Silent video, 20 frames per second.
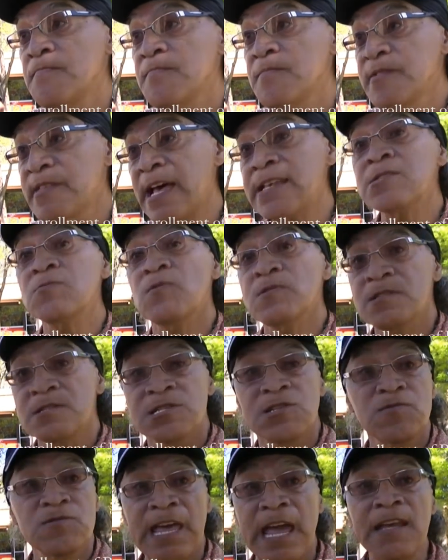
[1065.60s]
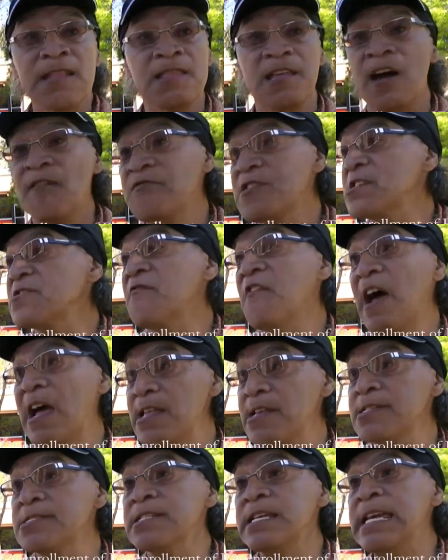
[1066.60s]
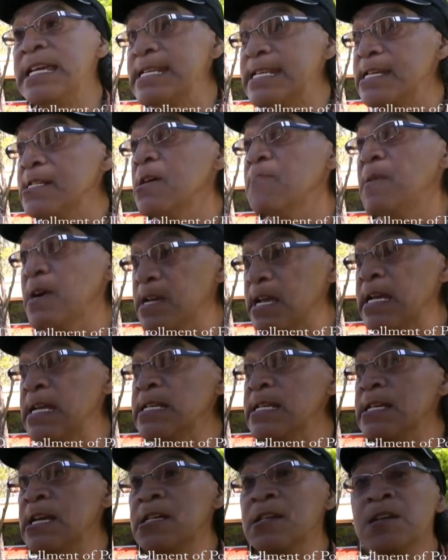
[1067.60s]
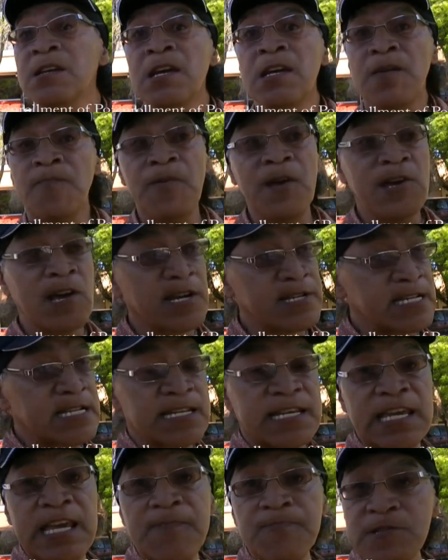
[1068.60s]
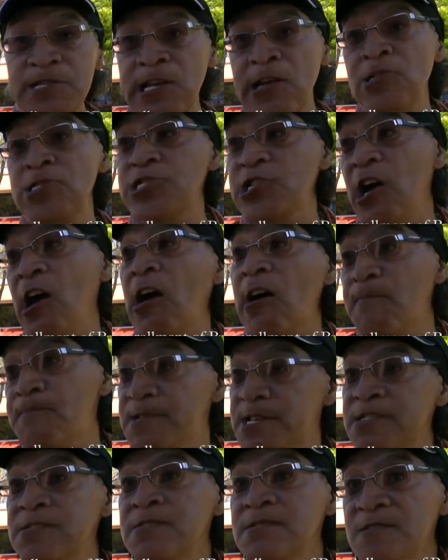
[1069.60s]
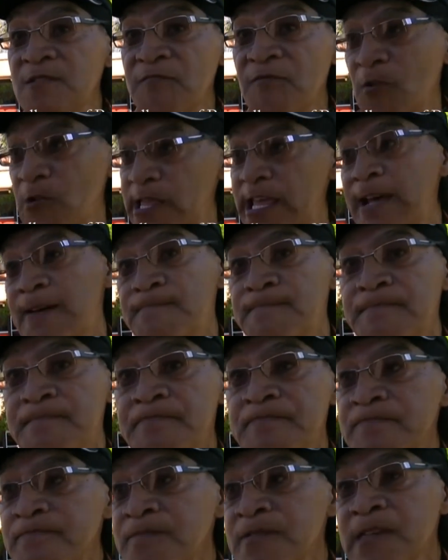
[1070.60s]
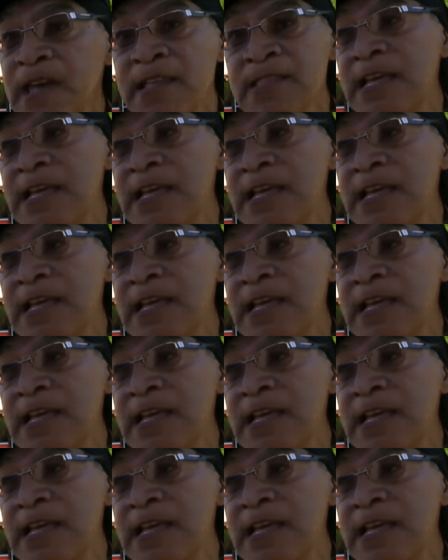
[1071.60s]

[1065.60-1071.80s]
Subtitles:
That's what. So they love this violence, Indian among Indian, because it keeps their jobs for them, and